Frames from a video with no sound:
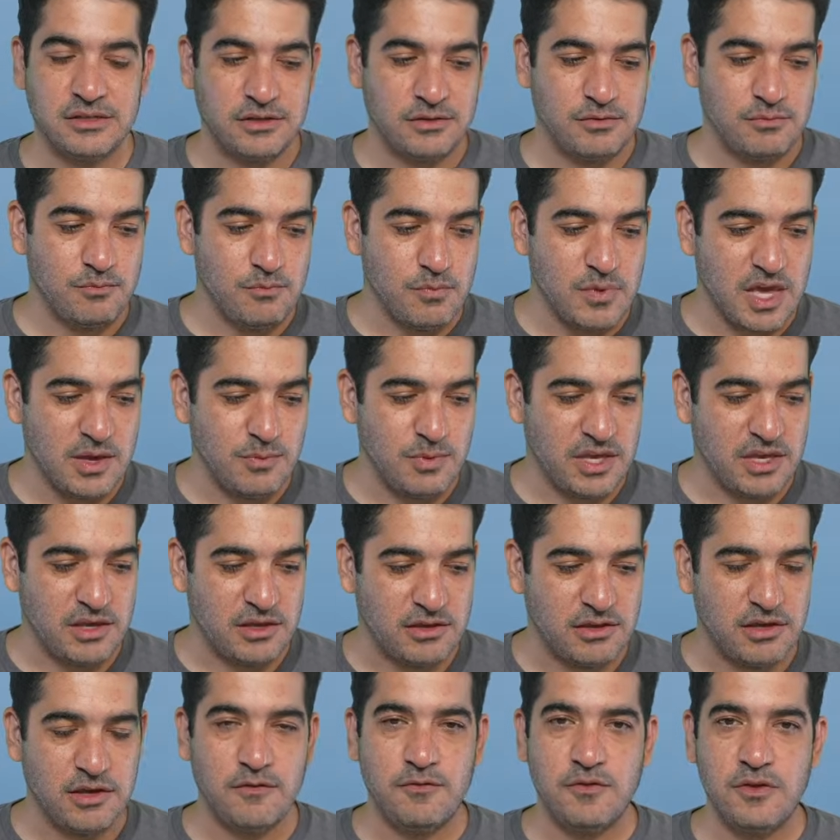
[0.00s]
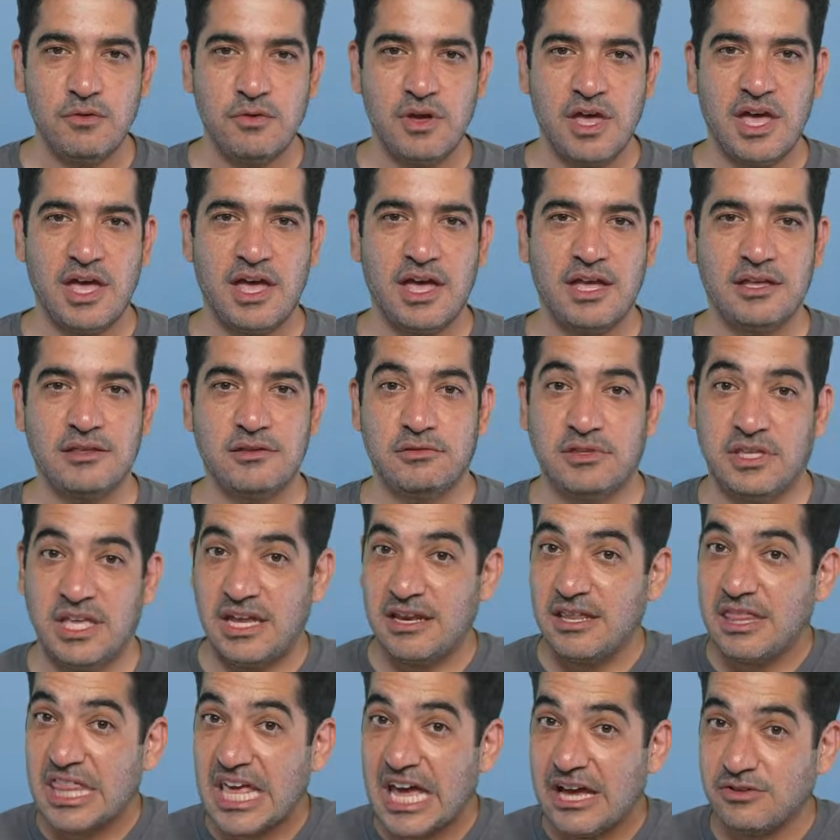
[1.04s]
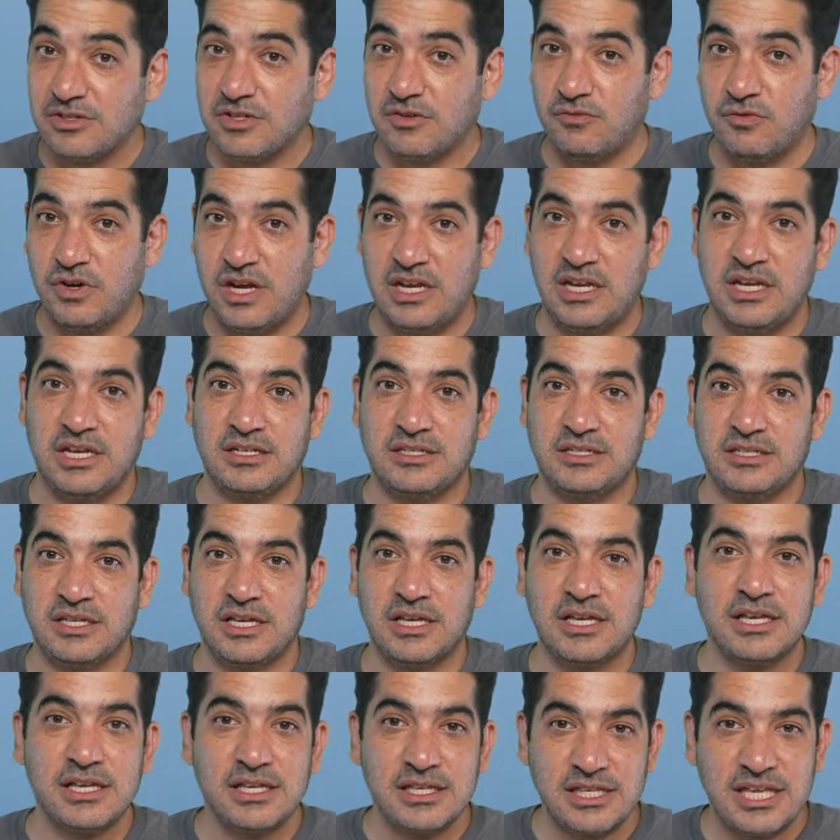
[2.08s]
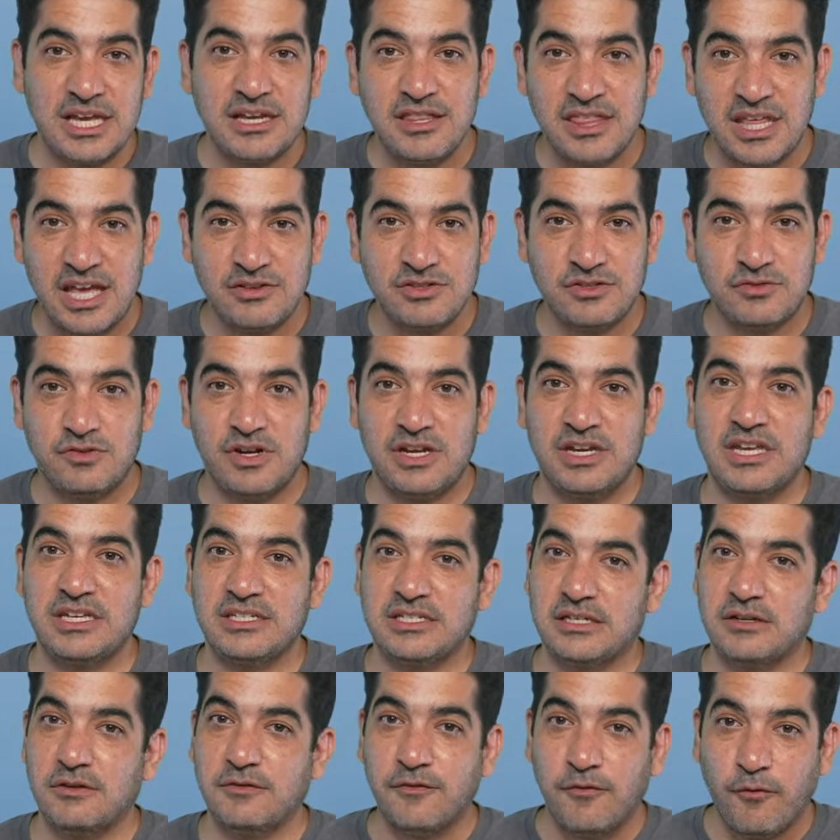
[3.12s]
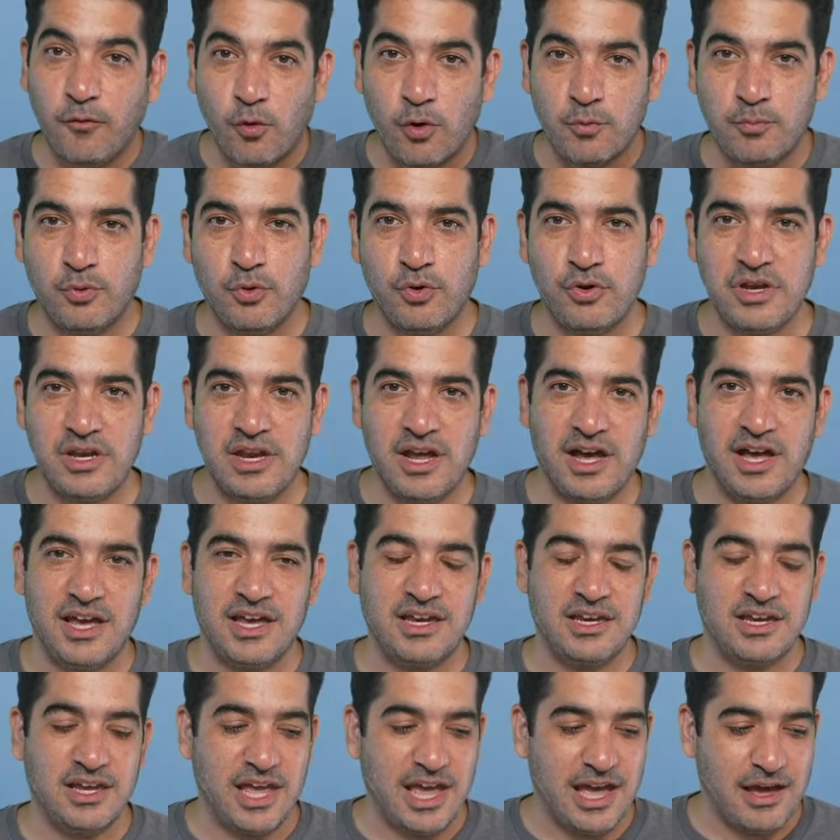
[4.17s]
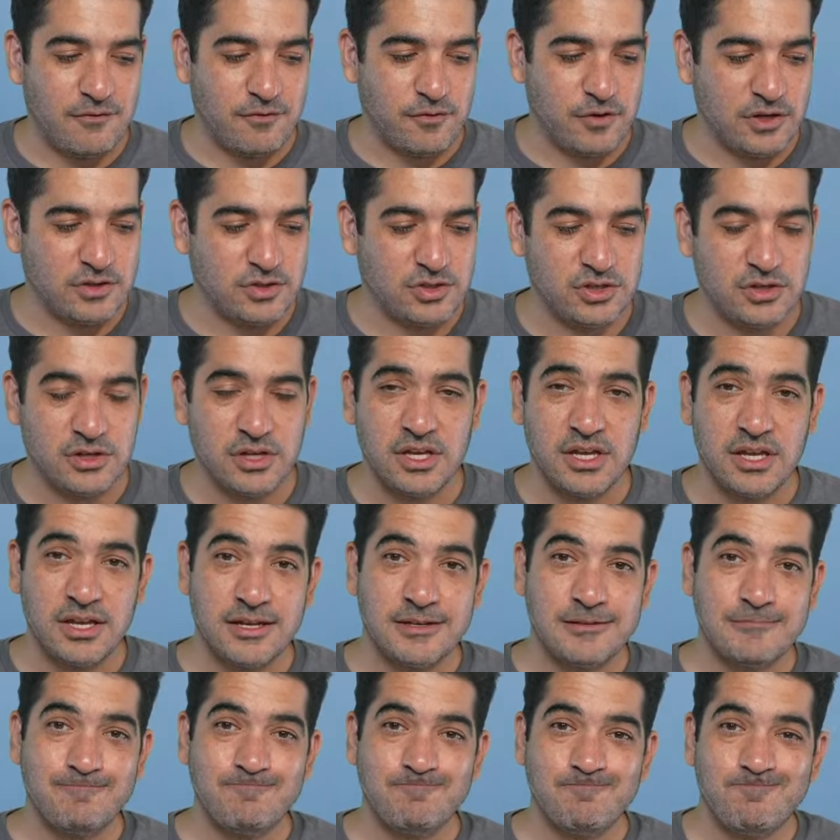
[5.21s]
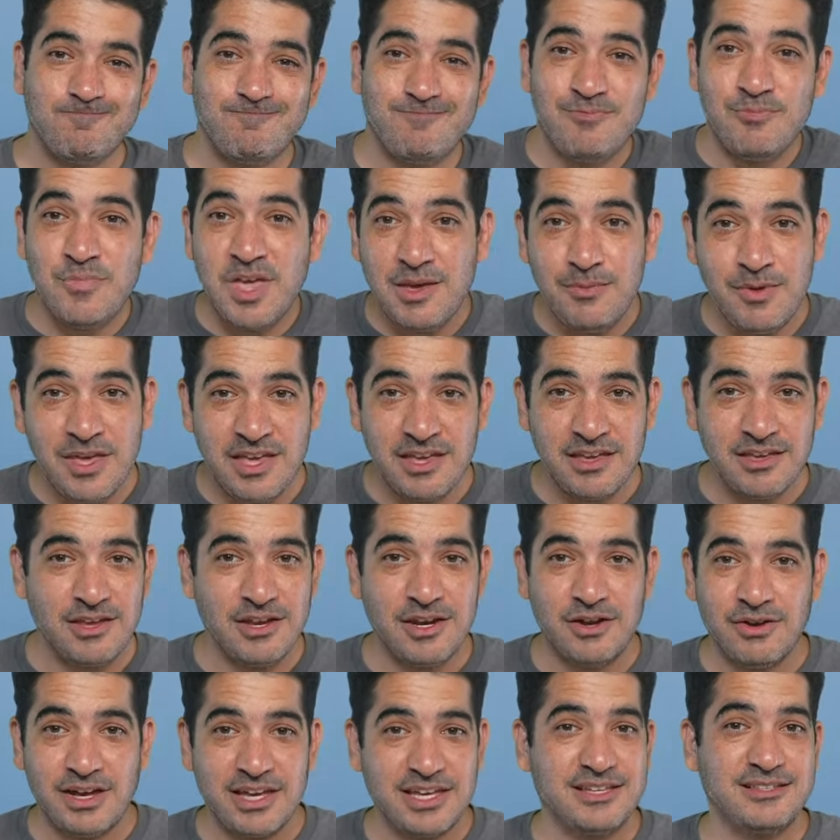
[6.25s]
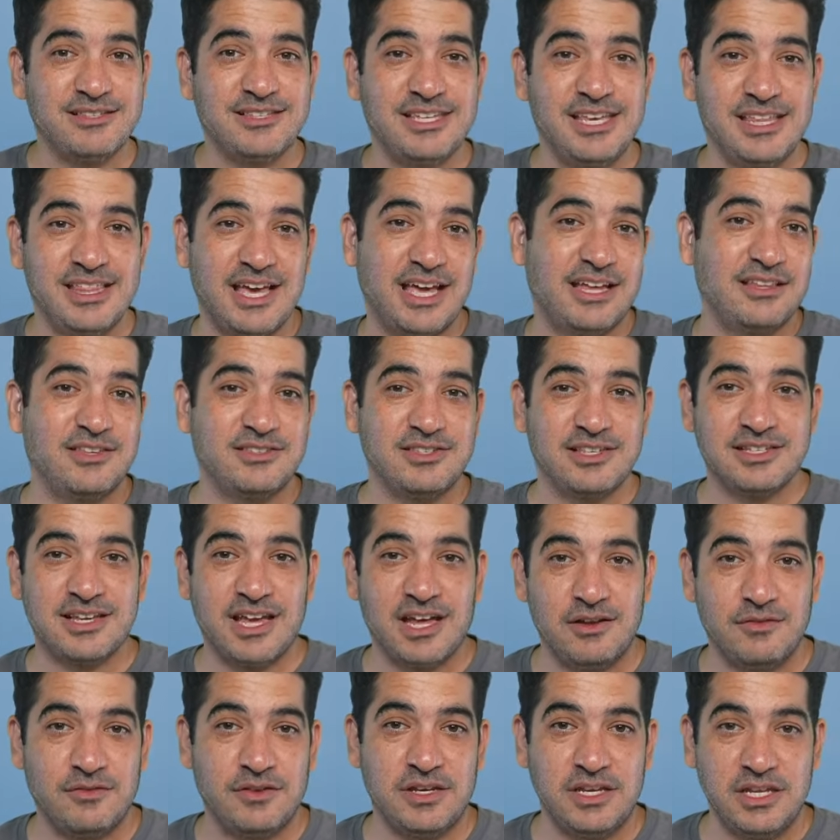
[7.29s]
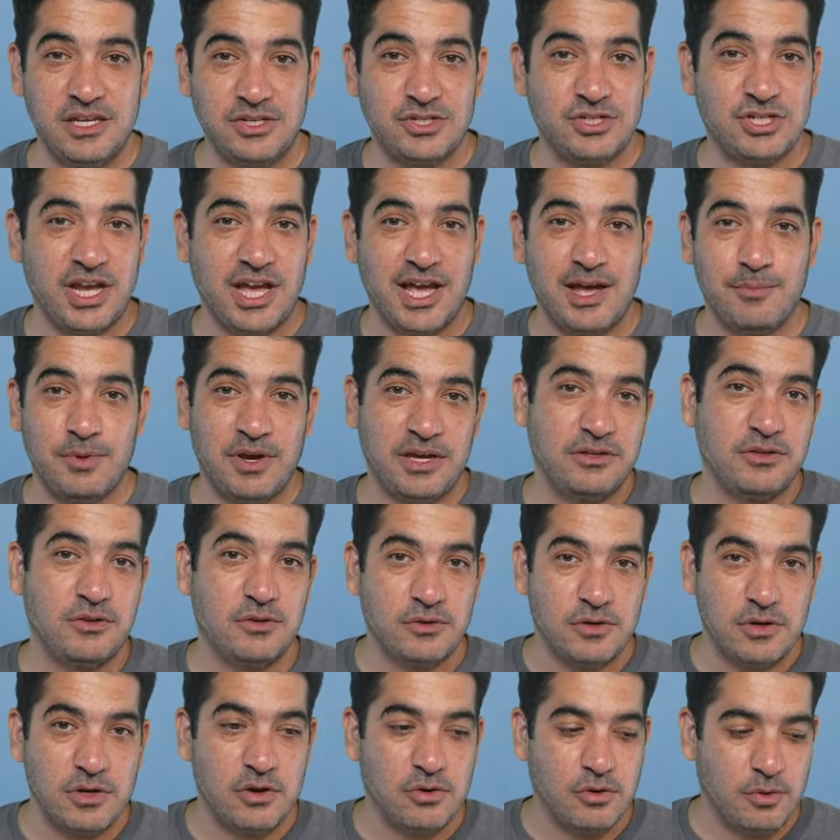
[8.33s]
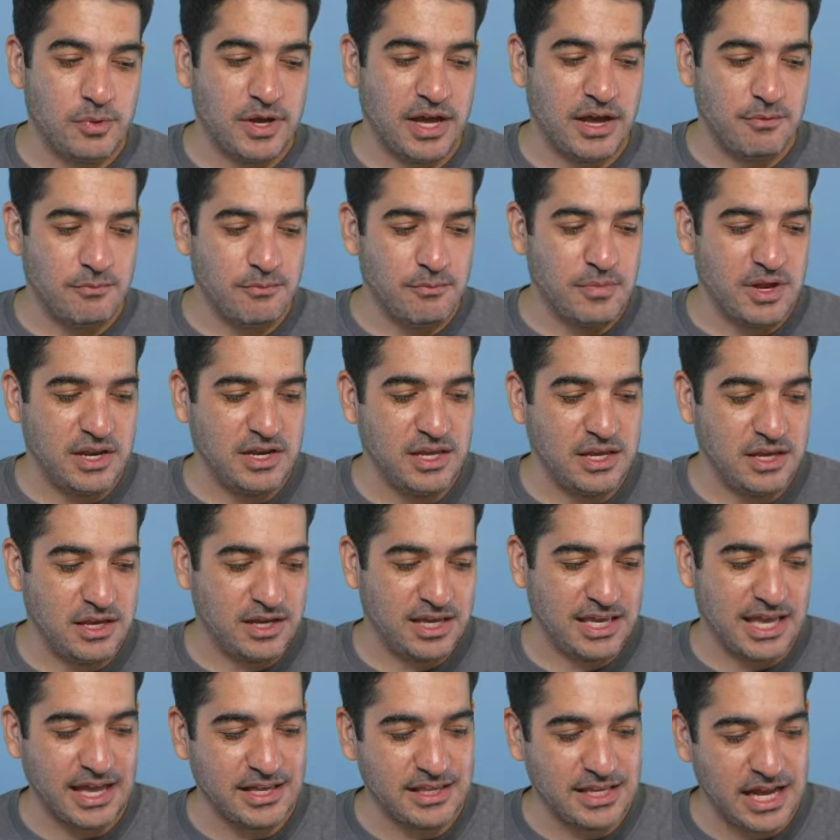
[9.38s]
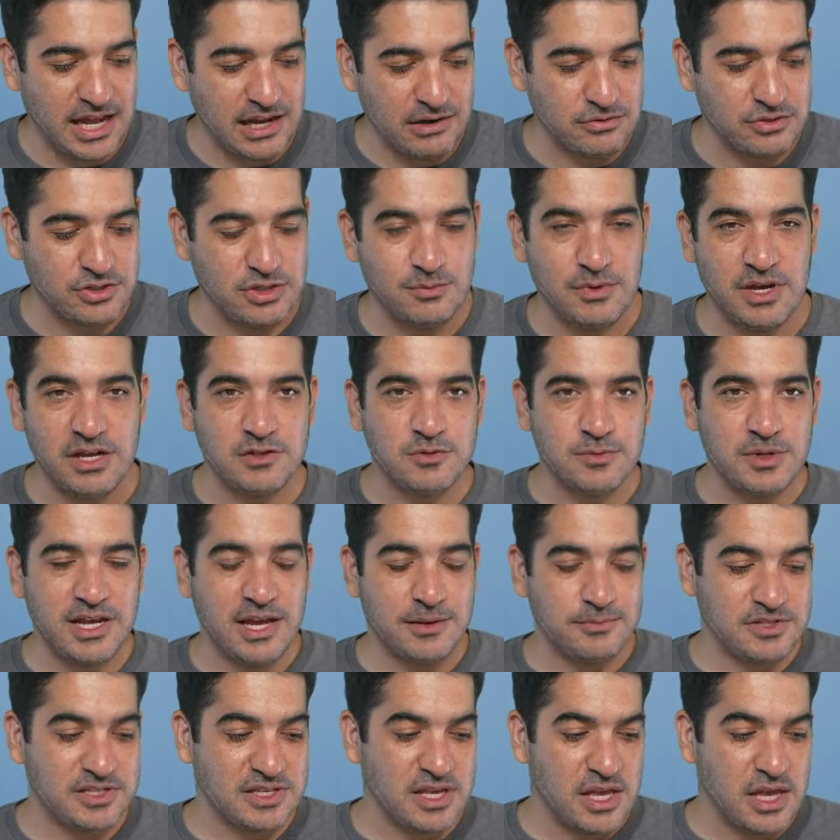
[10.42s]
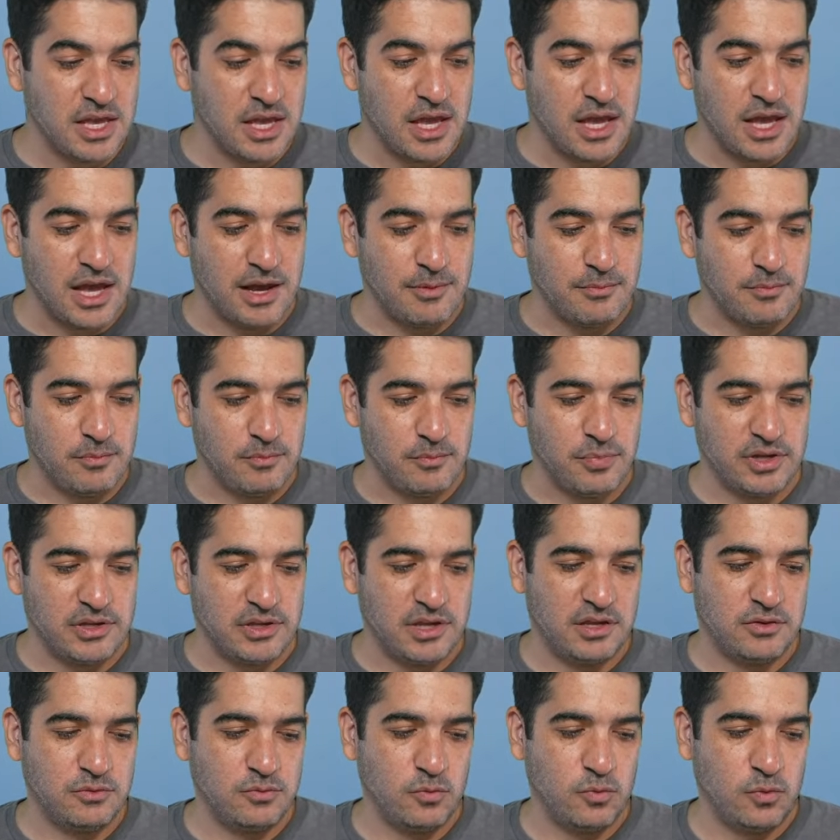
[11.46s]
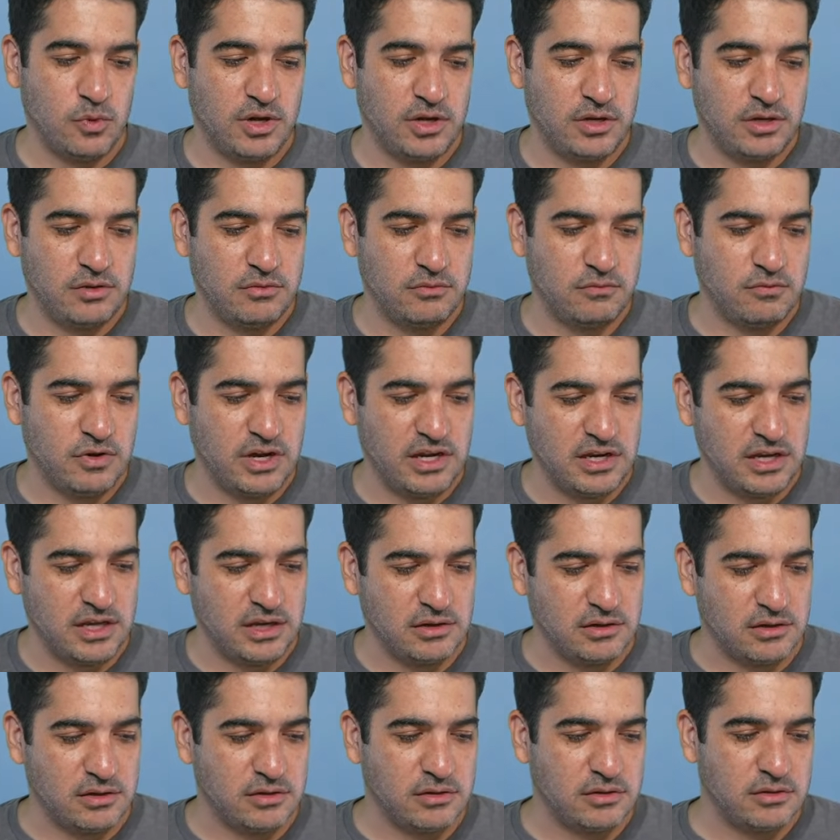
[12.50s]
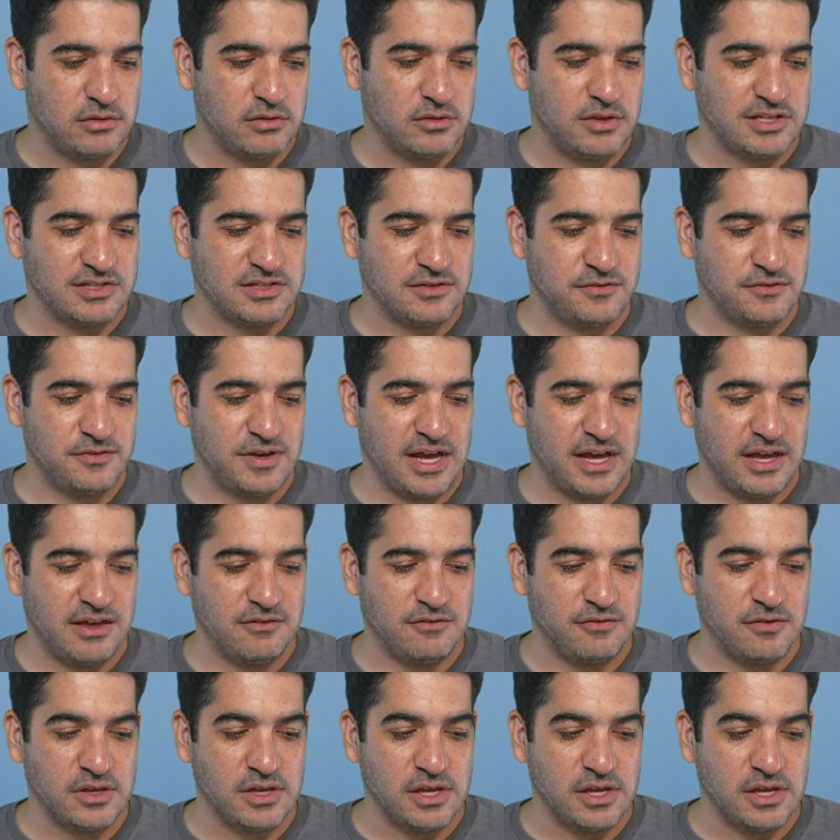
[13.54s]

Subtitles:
maybe. If you had 10,000 ratings and a 4.9 average, maybe, I can see that. This is kind of a niche app. I don't know about many cat allergy management apps. But at 1 rating, that's a 5,